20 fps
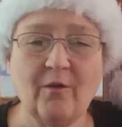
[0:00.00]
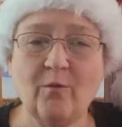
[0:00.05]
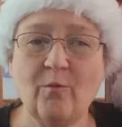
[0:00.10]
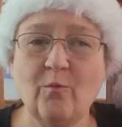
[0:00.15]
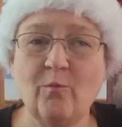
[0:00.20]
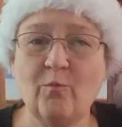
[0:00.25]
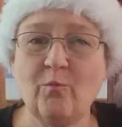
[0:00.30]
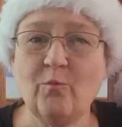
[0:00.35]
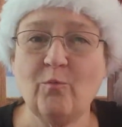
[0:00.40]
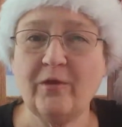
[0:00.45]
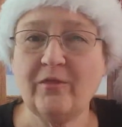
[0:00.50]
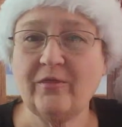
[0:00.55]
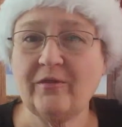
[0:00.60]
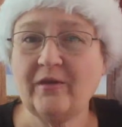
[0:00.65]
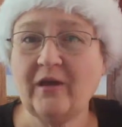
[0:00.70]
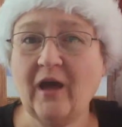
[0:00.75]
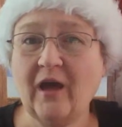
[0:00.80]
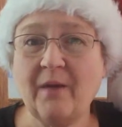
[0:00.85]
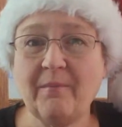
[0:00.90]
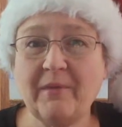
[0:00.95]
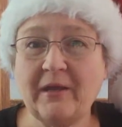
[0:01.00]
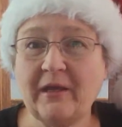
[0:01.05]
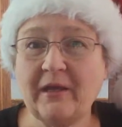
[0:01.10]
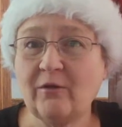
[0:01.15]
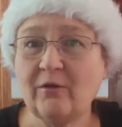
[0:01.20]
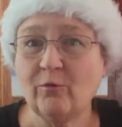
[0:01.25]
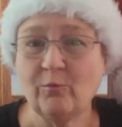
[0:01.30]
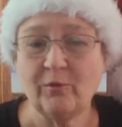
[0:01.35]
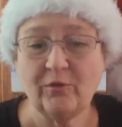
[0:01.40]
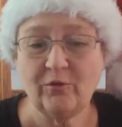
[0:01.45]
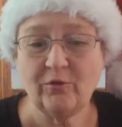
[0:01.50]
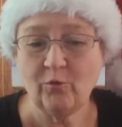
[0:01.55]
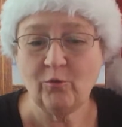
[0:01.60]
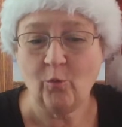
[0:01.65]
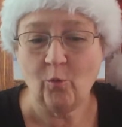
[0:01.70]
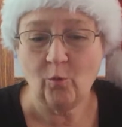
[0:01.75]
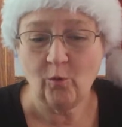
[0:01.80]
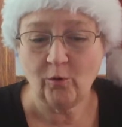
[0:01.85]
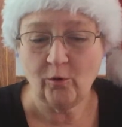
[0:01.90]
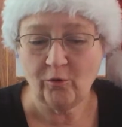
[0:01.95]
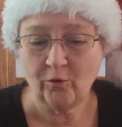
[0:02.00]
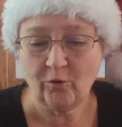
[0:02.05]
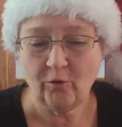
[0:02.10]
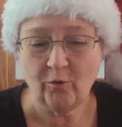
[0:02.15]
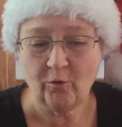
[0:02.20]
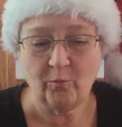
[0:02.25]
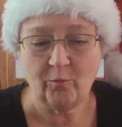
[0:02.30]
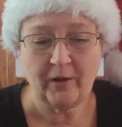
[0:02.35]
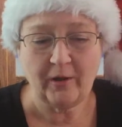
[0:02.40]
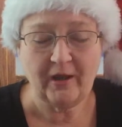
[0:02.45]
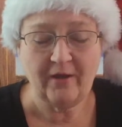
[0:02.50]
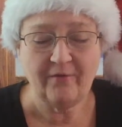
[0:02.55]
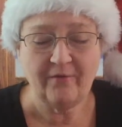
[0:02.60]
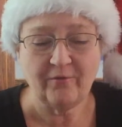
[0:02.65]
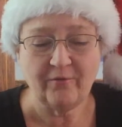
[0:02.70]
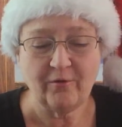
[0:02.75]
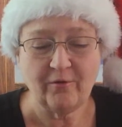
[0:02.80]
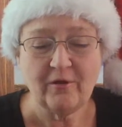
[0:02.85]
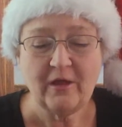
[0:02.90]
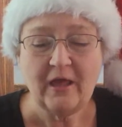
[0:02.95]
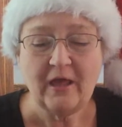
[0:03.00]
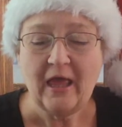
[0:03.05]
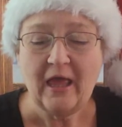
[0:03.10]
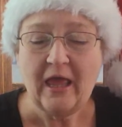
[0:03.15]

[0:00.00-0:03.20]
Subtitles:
with coming or with your order or whatever,